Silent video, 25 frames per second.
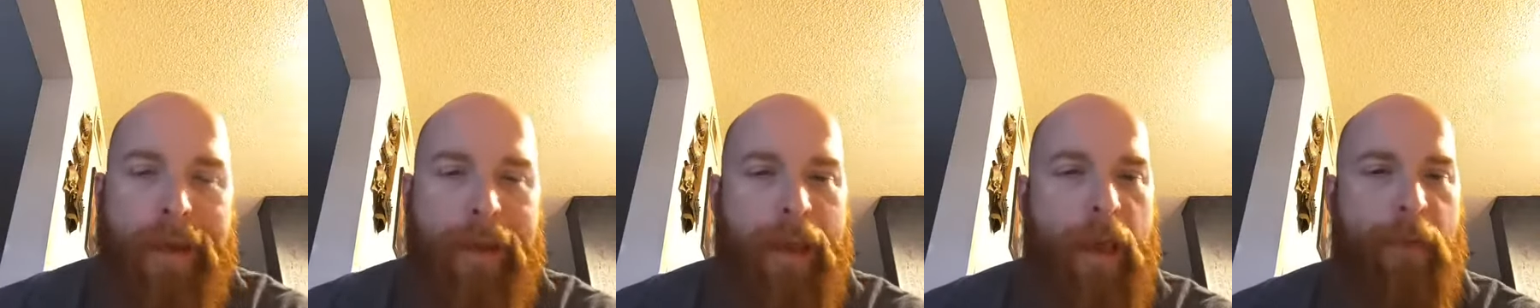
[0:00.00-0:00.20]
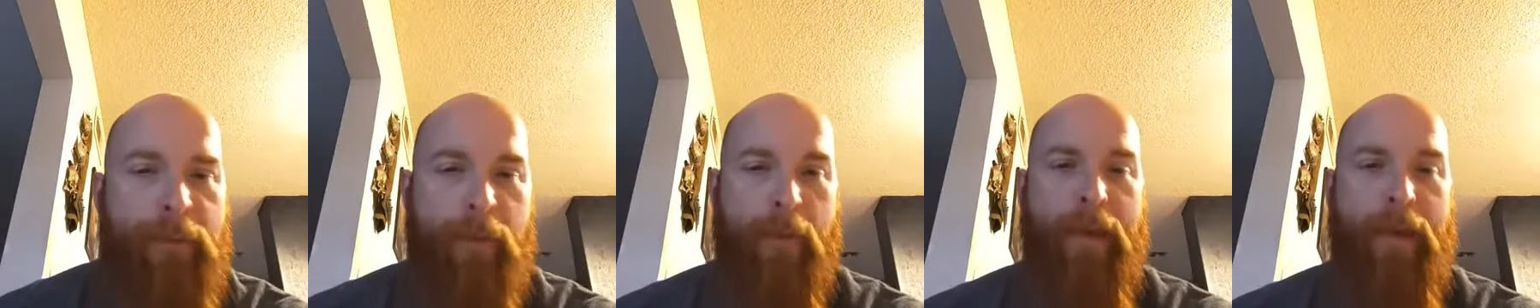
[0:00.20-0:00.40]
I
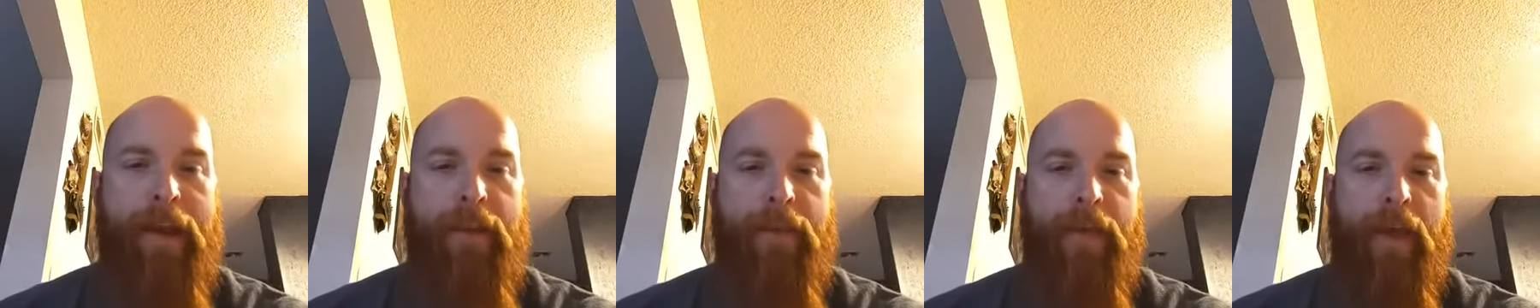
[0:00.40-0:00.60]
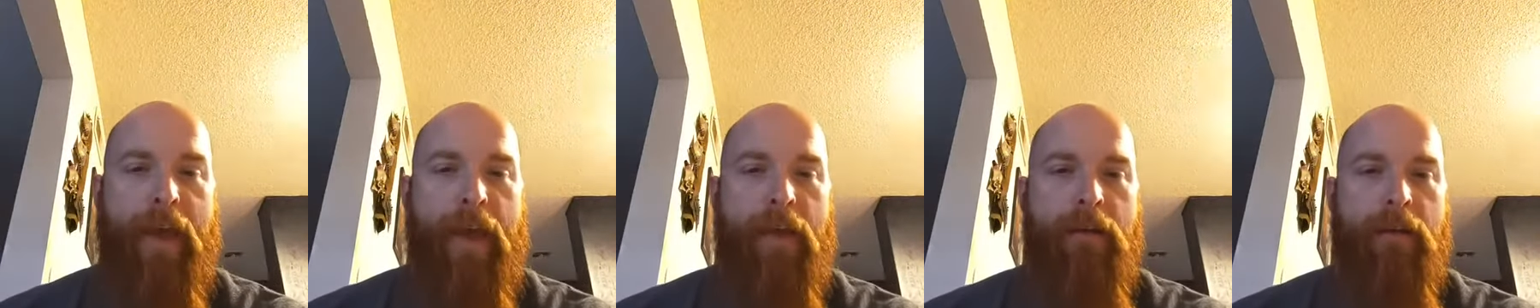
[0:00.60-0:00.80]
can't be mad
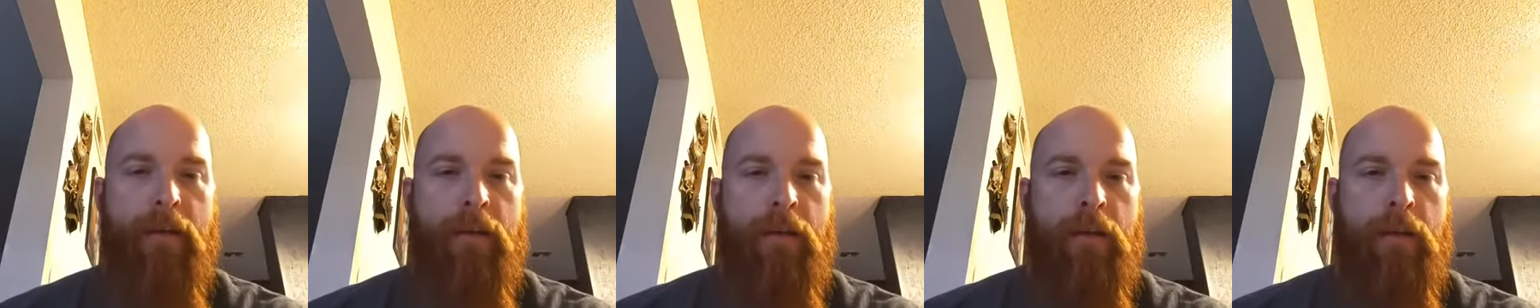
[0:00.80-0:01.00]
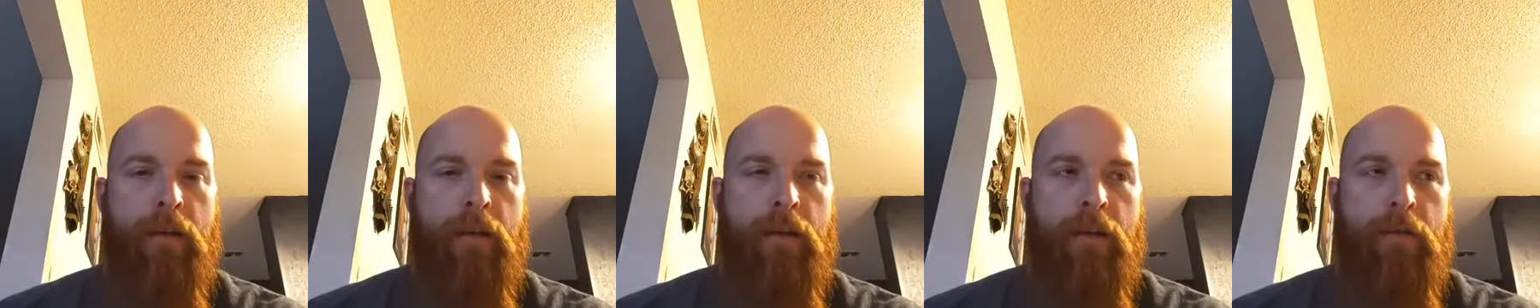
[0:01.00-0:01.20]
at that.
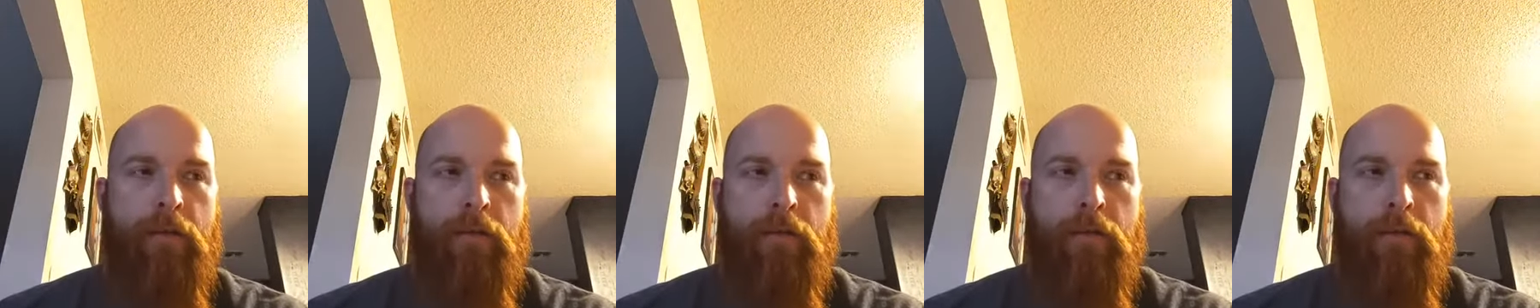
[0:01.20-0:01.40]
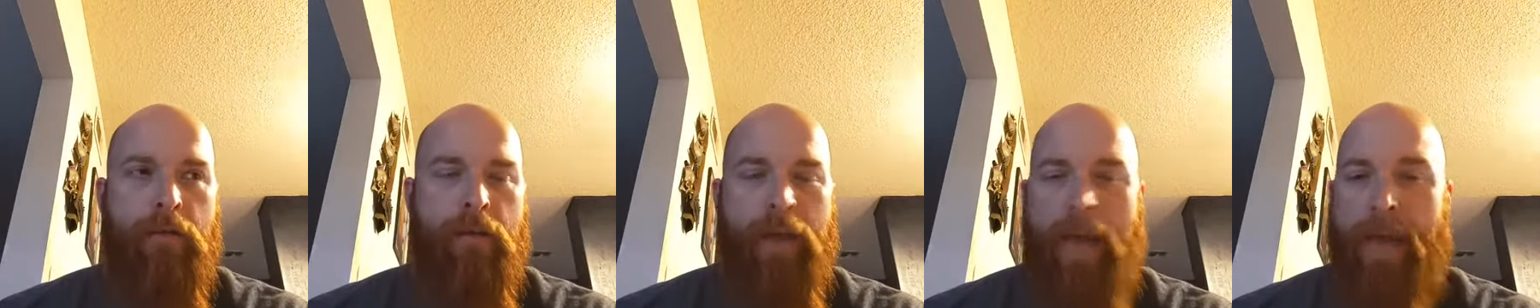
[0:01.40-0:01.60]

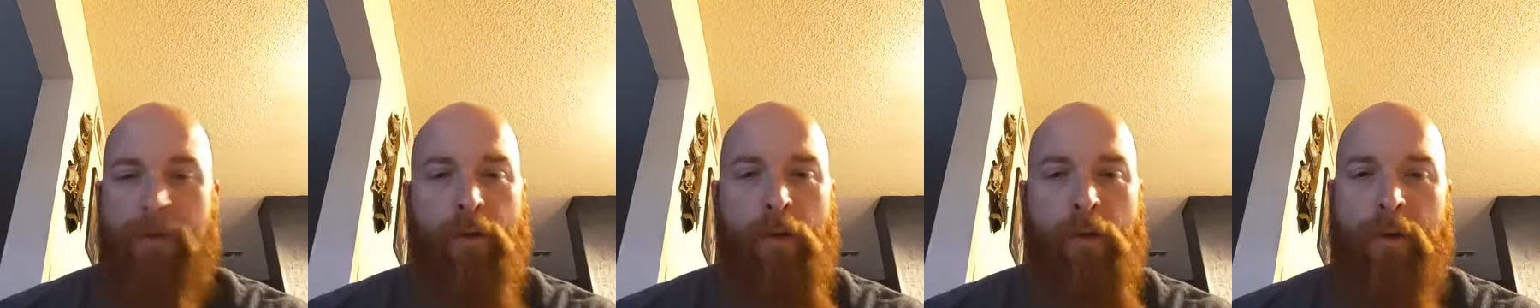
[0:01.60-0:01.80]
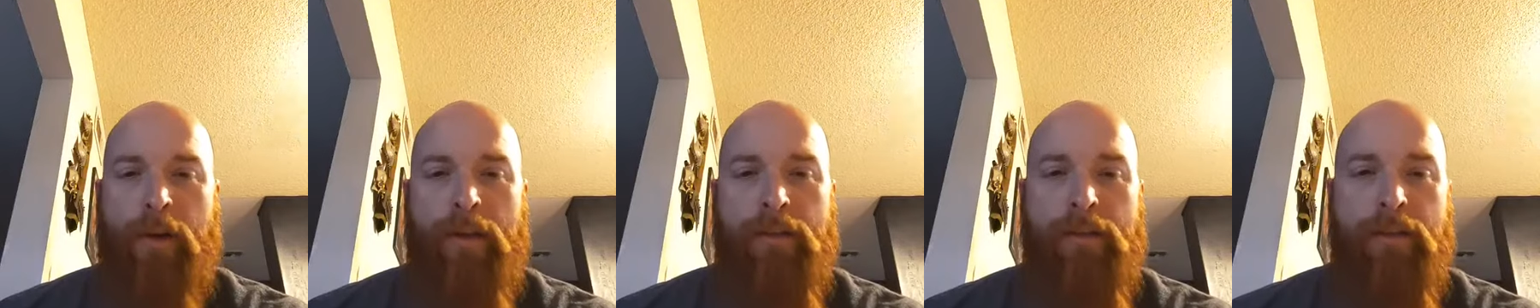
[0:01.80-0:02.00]

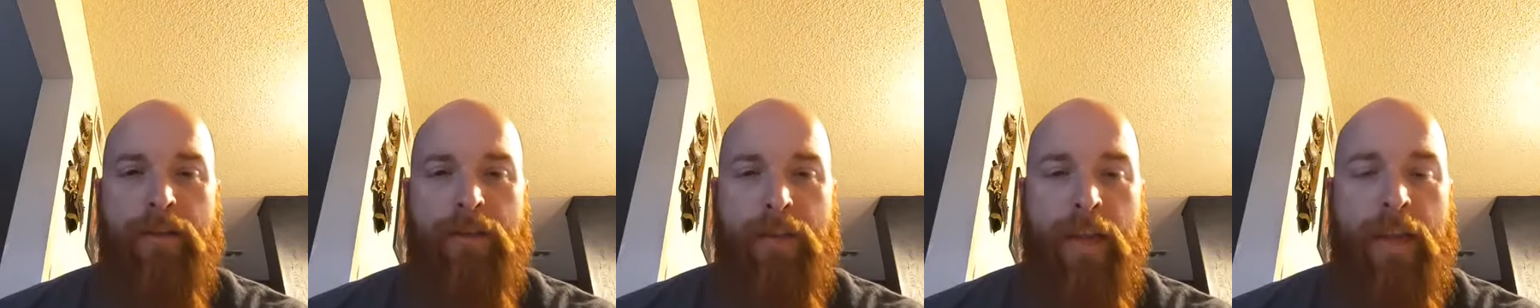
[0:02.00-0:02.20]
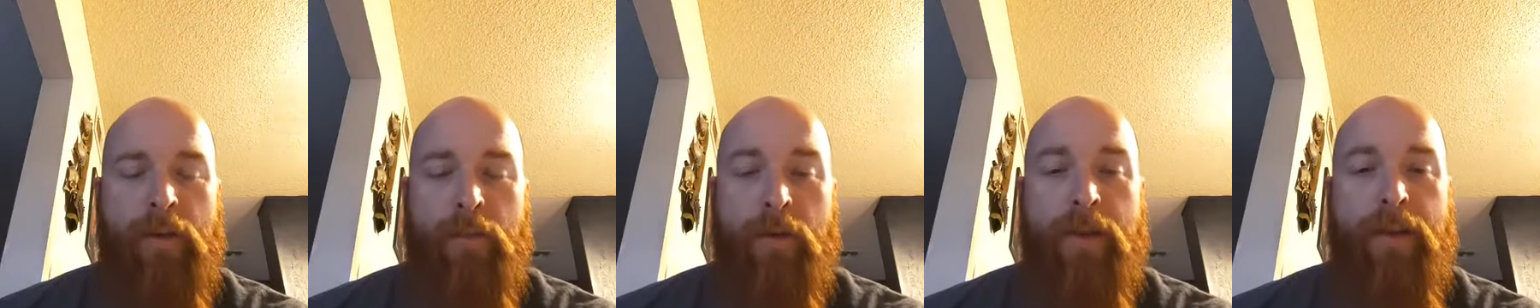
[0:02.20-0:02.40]
Everyone else has
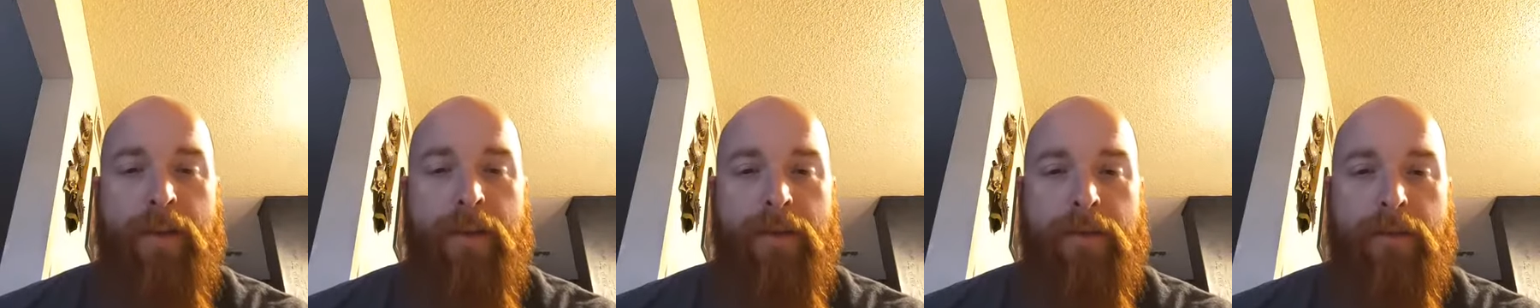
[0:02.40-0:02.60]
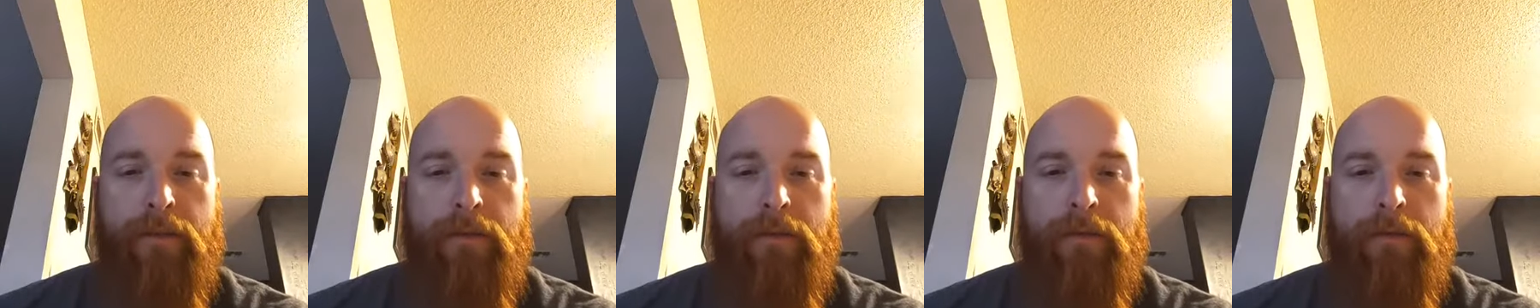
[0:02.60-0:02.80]
stayed with
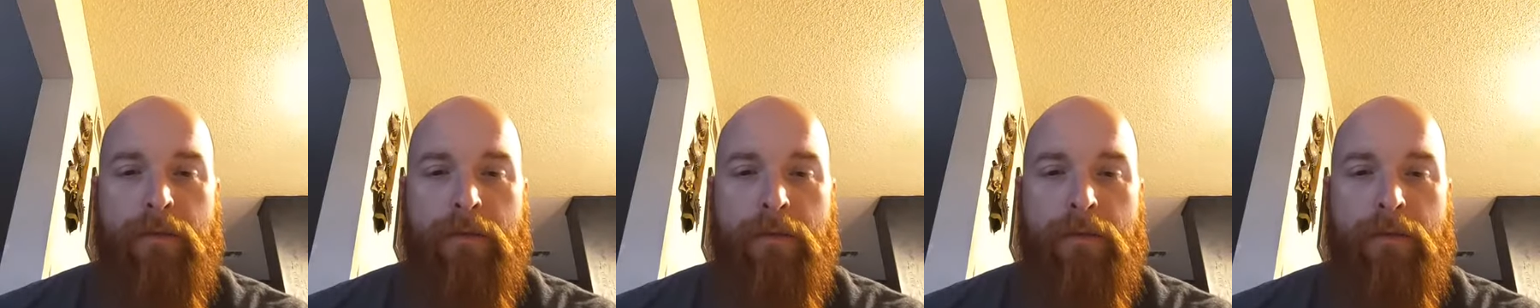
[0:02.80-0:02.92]
us.